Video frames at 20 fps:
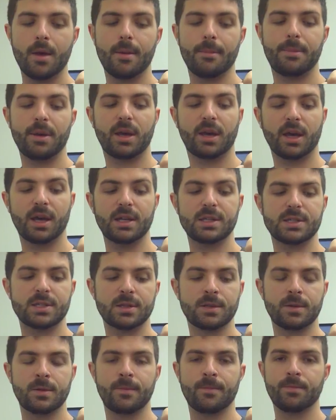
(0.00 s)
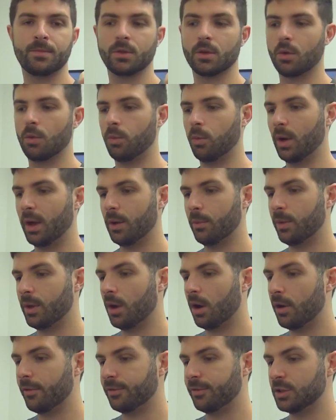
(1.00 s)
Because what we
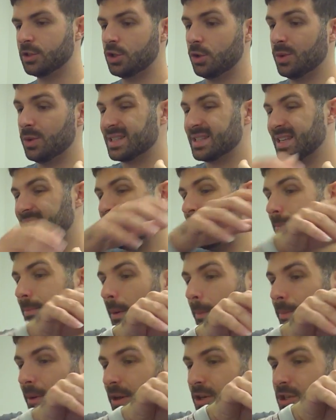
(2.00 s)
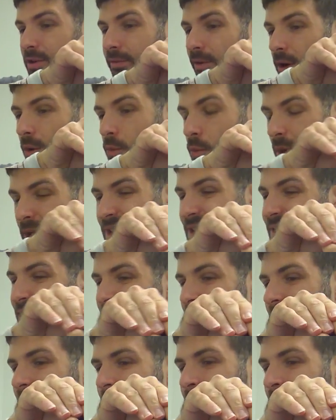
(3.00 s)
often do is keep a bunch of our weight